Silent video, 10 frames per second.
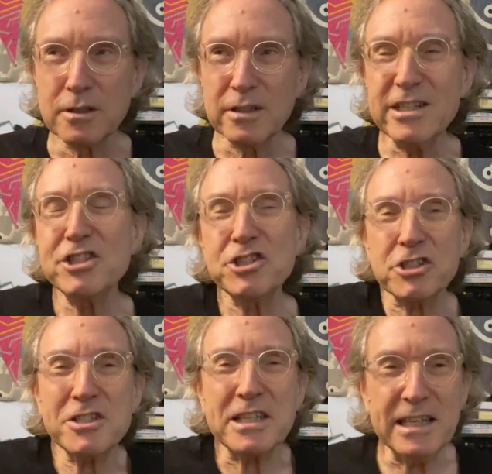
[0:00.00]
It
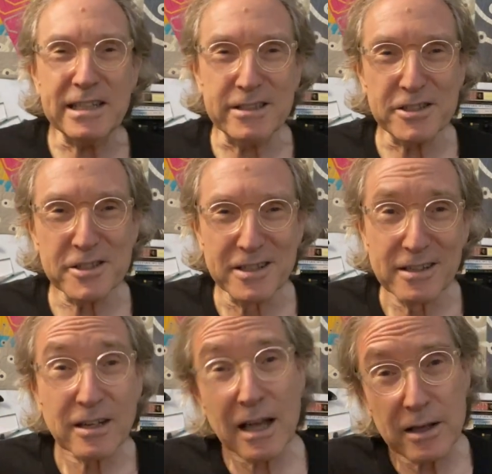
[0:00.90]
just is.
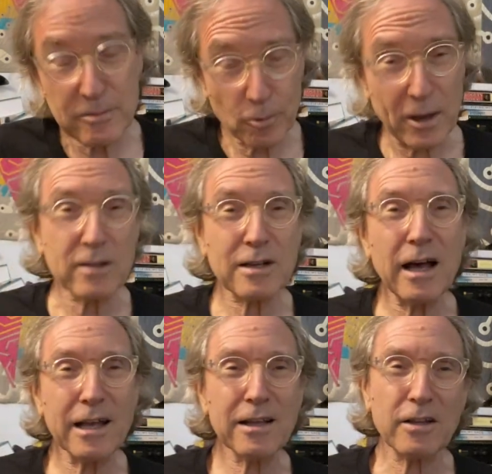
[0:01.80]
Kind
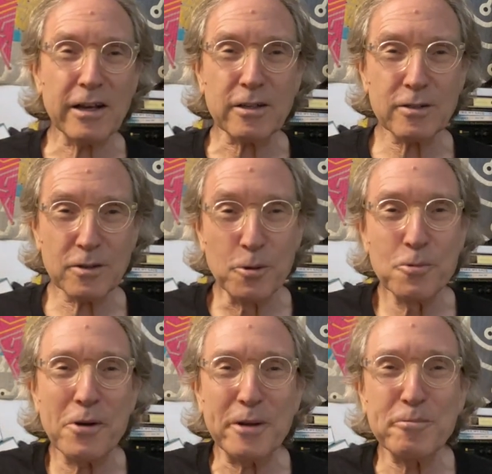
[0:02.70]
of like the
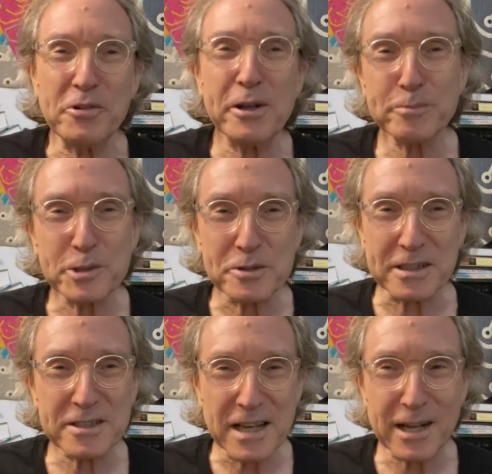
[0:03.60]
way real
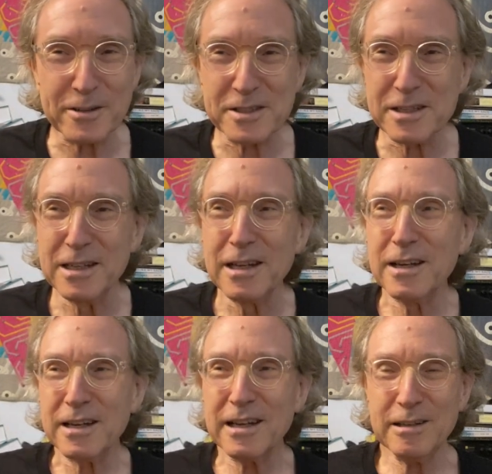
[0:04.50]
music sounds
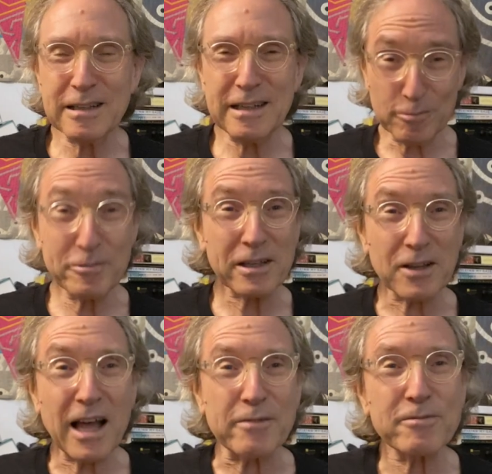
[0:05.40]
in real
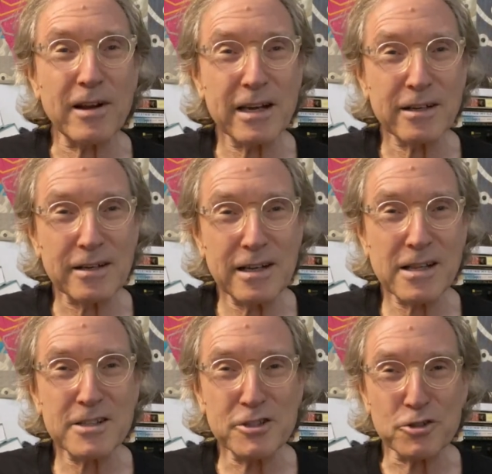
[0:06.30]
life, right? It
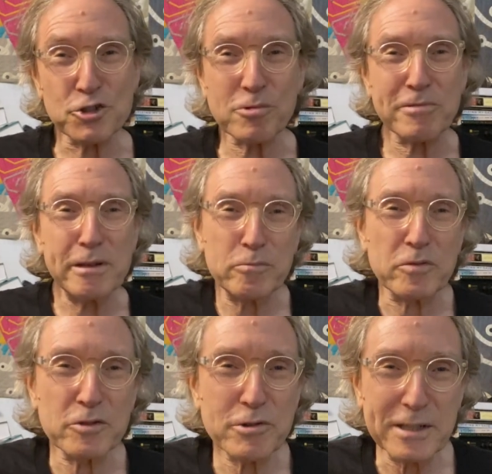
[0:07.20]
doesn't scream
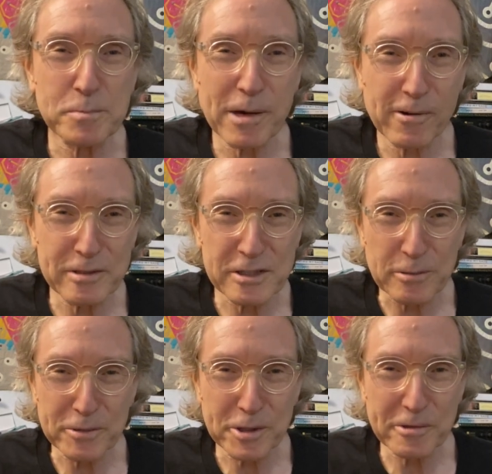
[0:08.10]
transparency
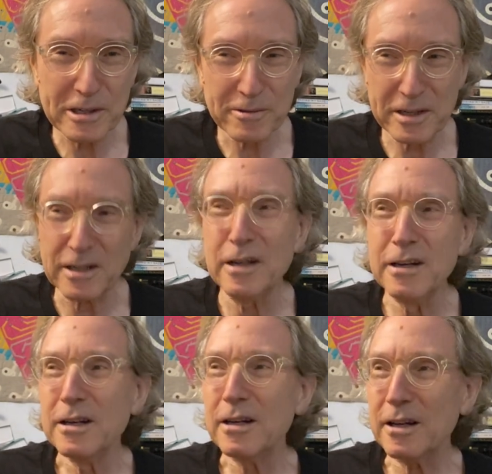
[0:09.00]
when you're hearing
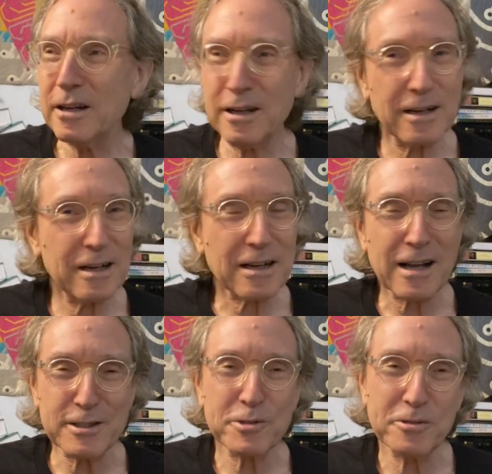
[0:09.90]
a
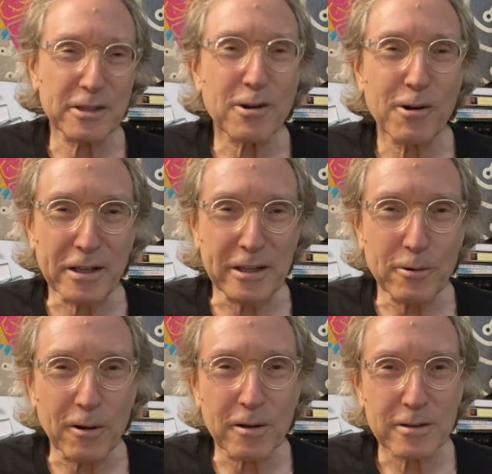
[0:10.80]
concert at Carnegie
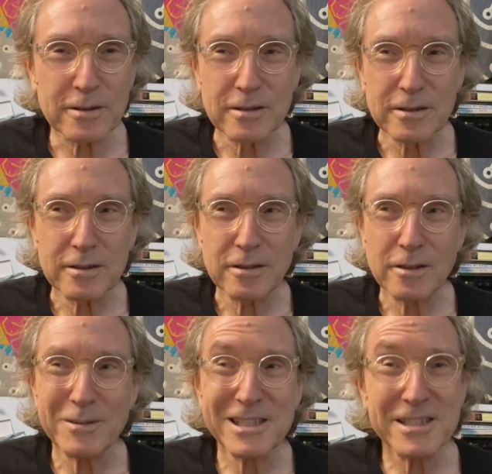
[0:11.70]
Hall.
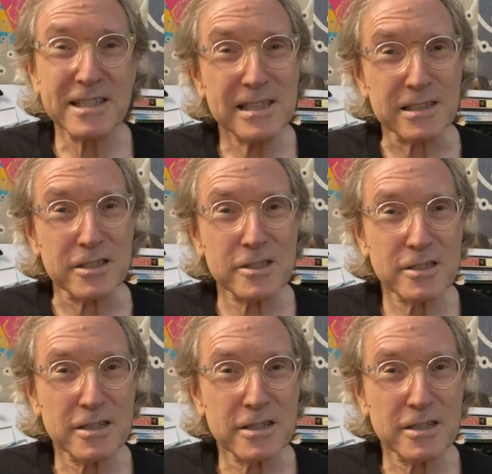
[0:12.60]
No, it just is.